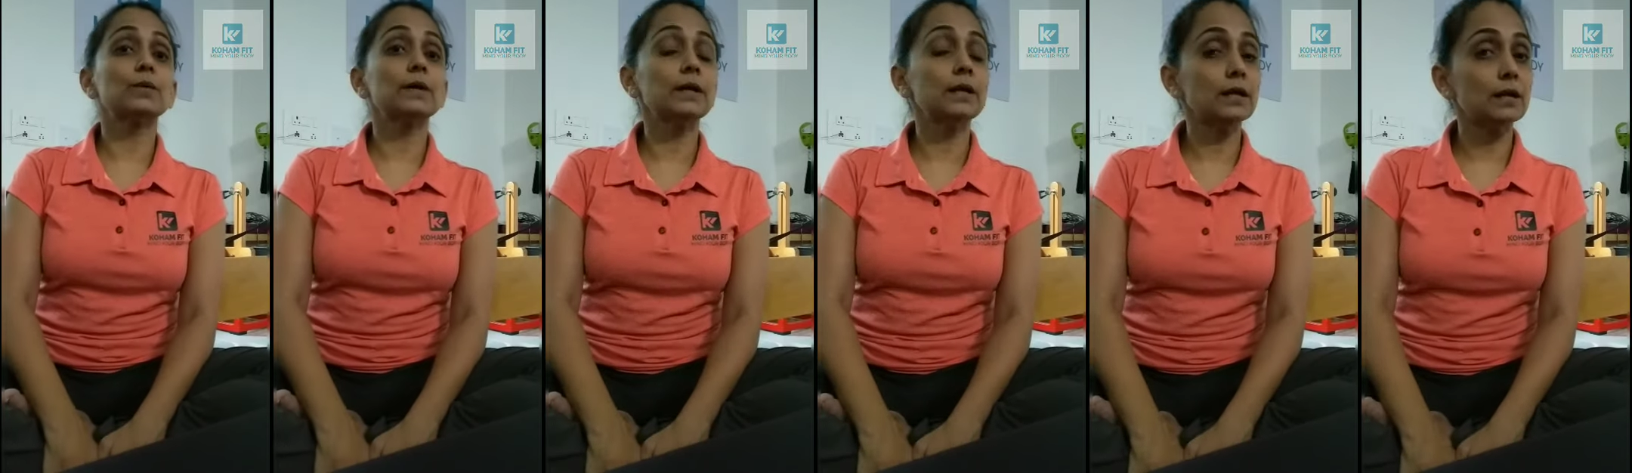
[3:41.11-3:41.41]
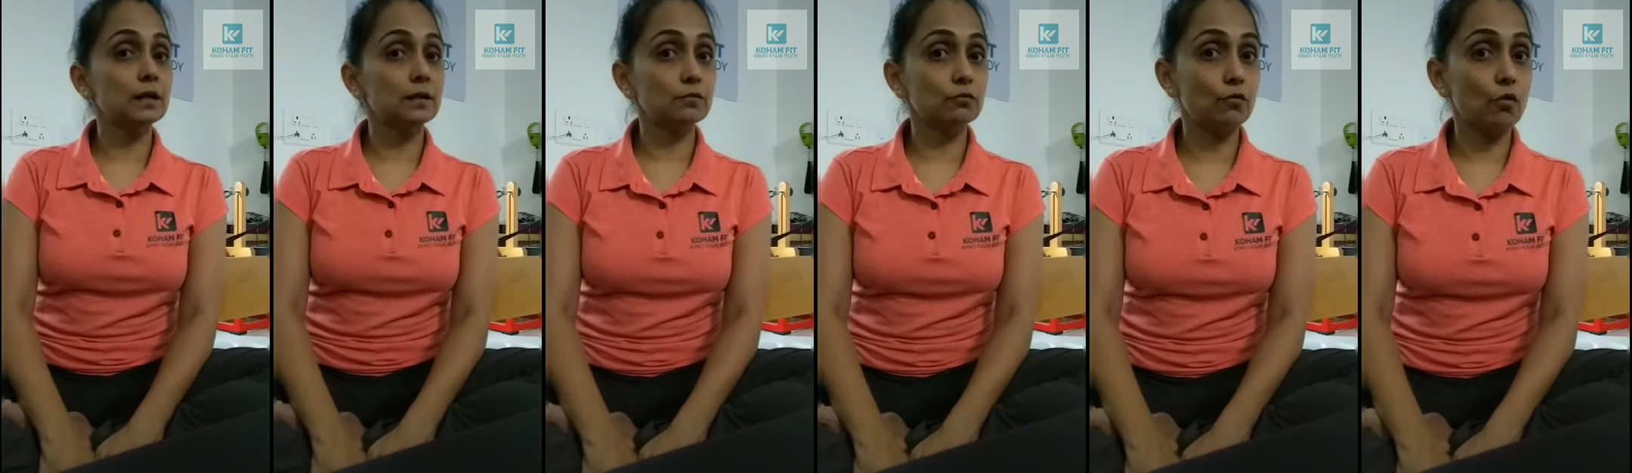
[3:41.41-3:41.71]

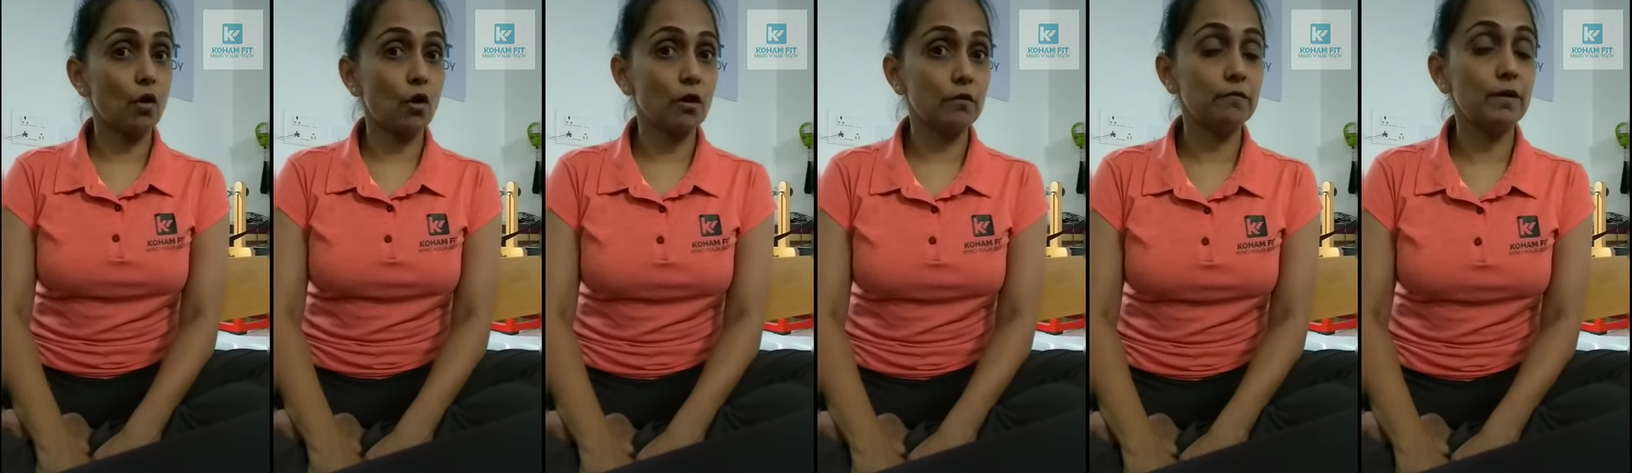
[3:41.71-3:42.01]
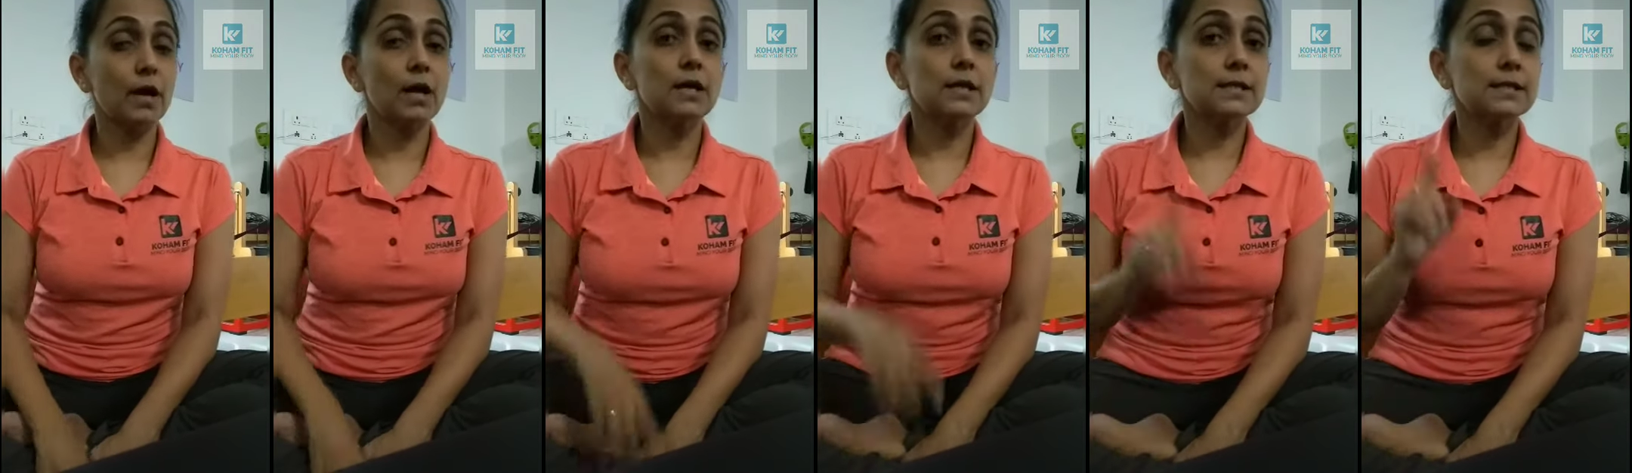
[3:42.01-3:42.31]
will
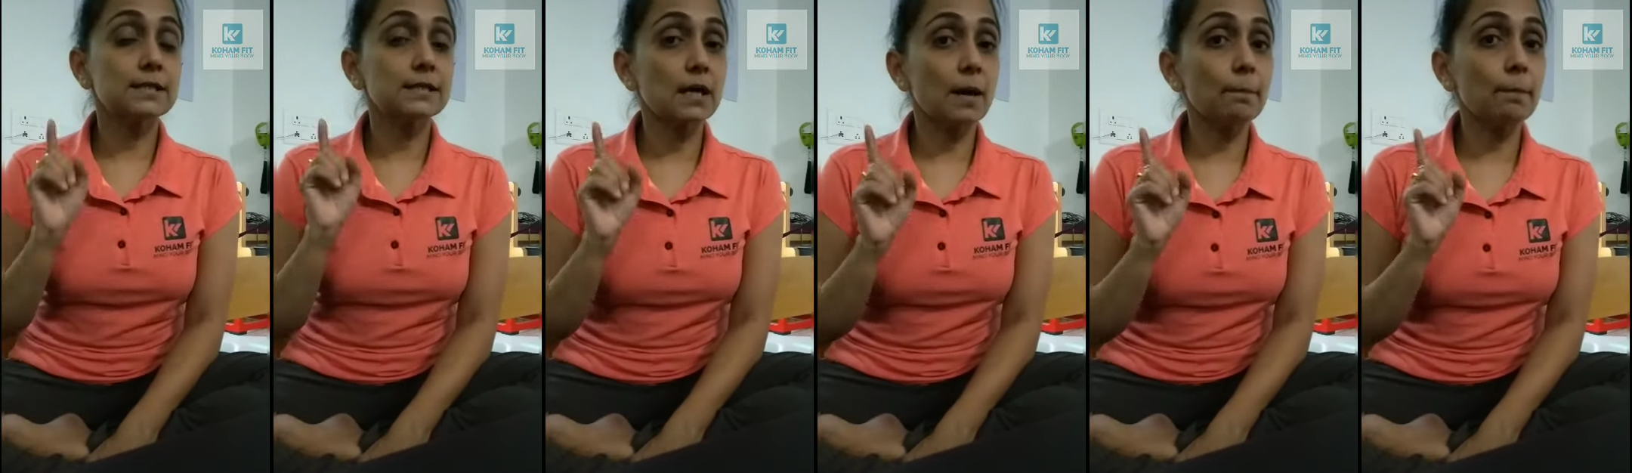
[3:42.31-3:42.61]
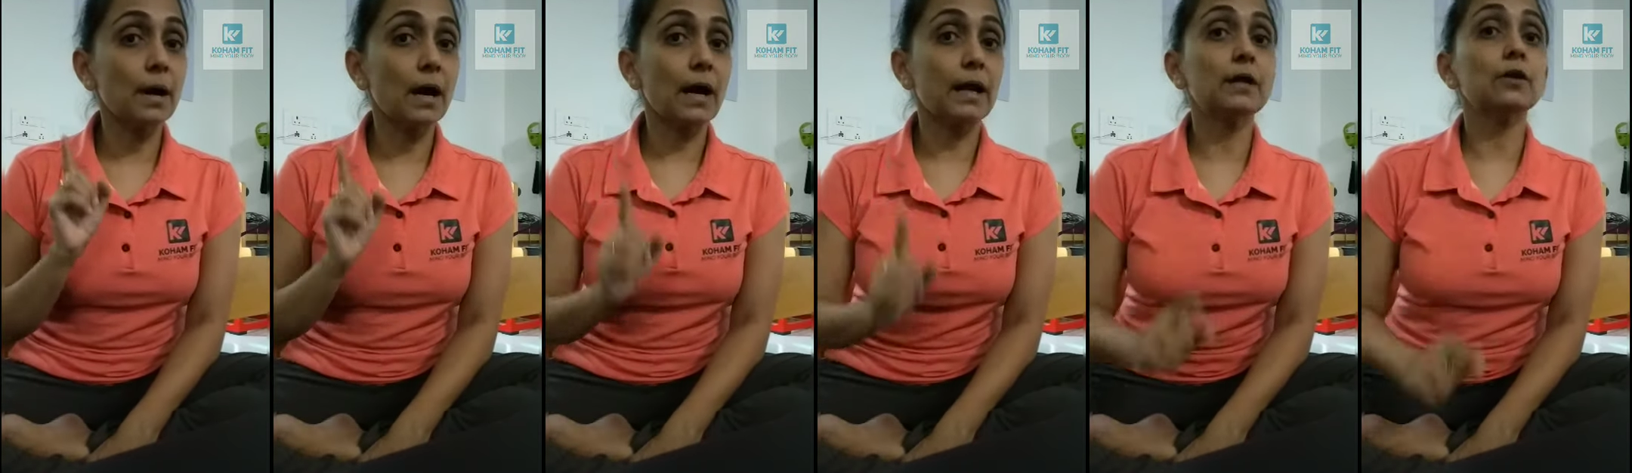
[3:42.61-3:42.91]
involve
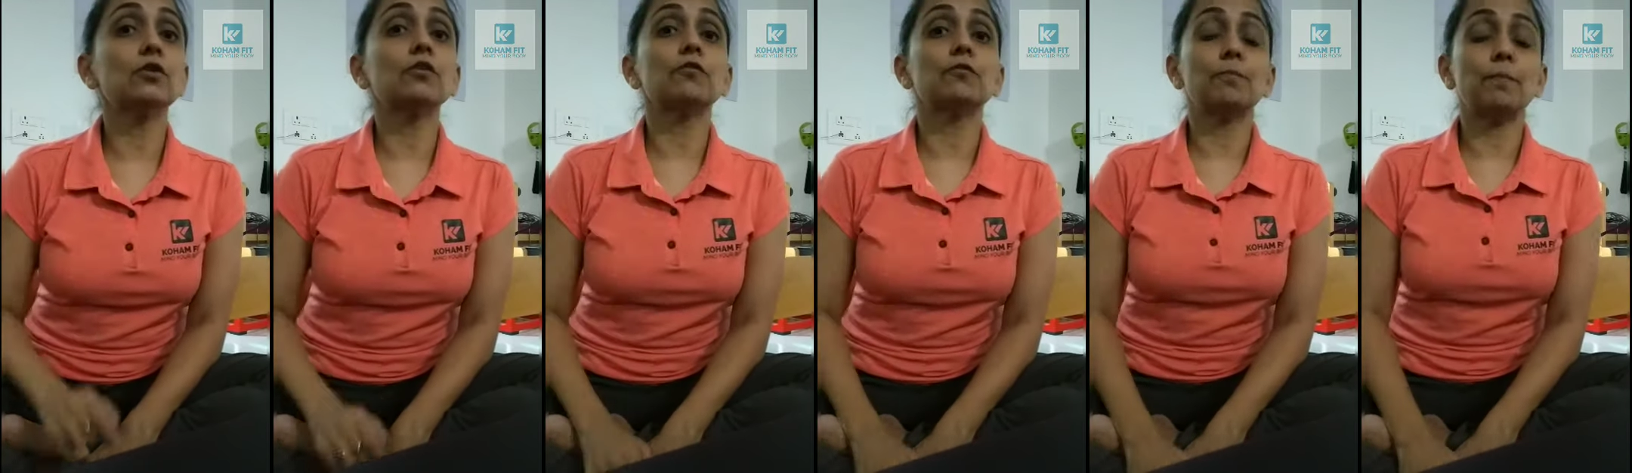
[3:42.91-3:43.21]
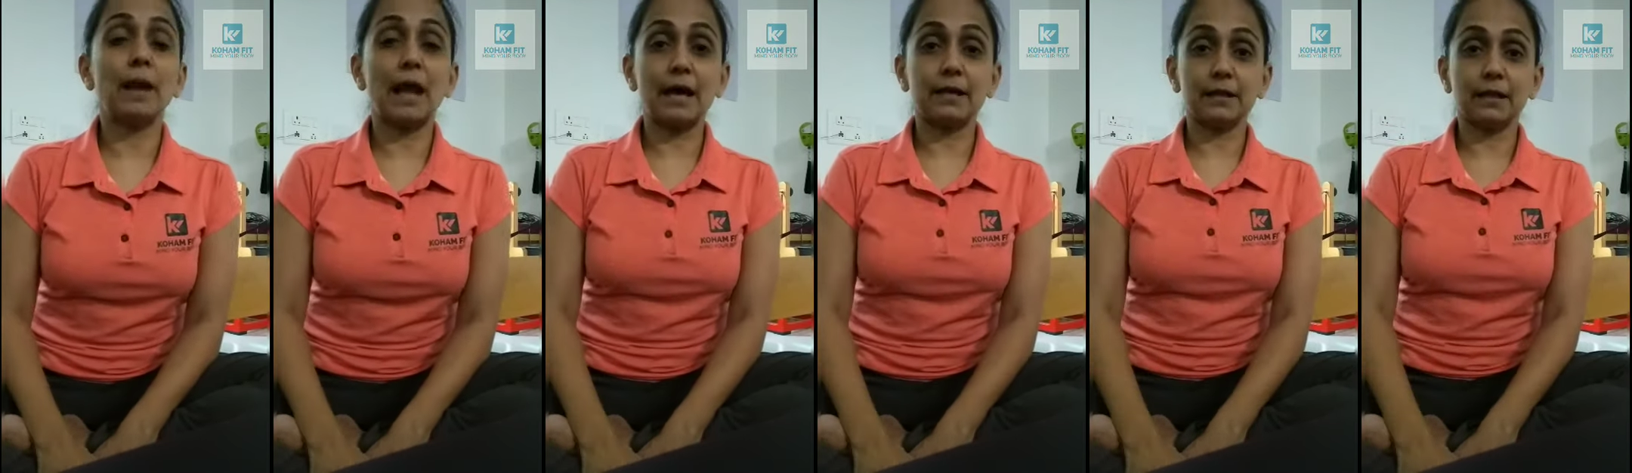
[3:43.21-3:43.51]
some kind
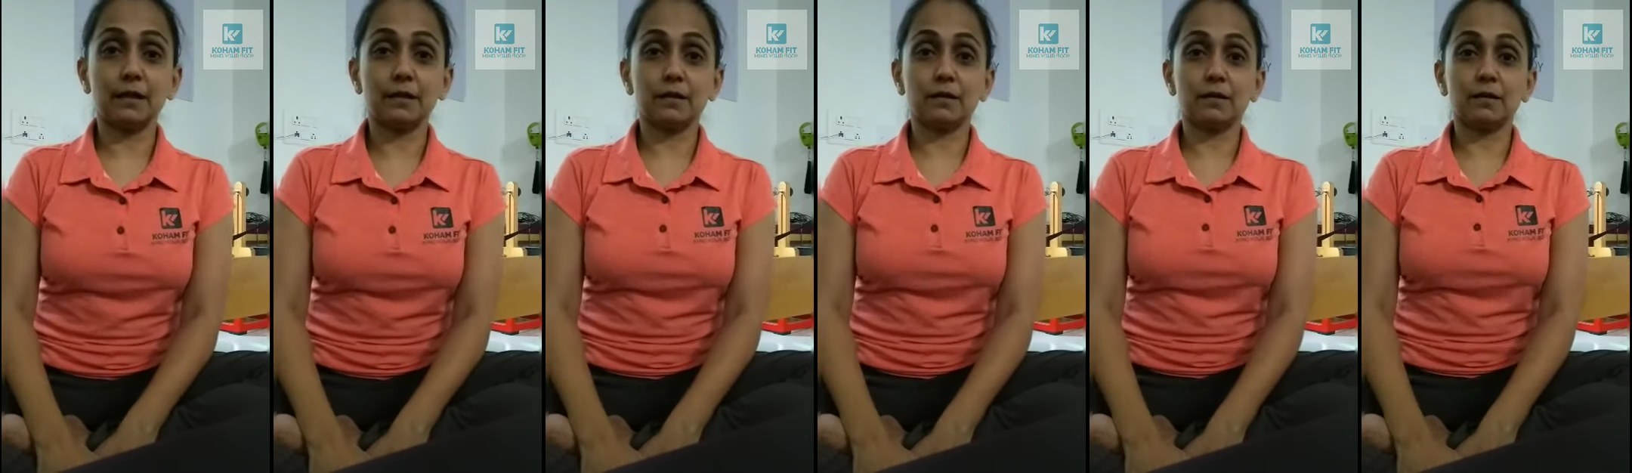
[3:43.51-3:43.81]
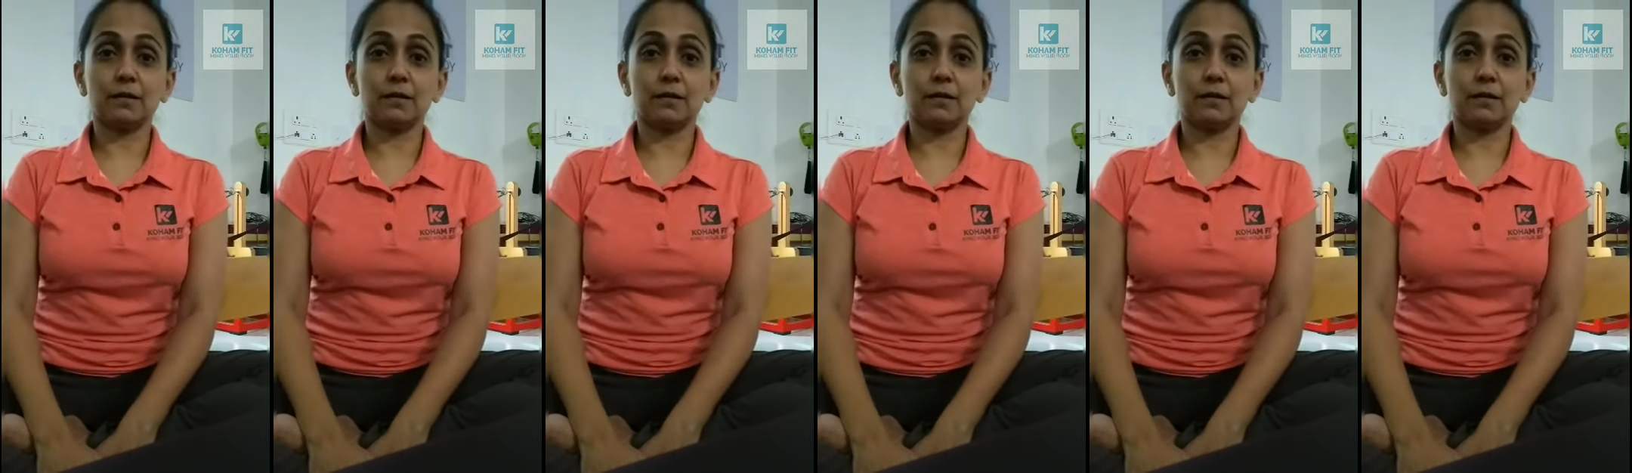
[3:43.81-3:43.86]
of planning,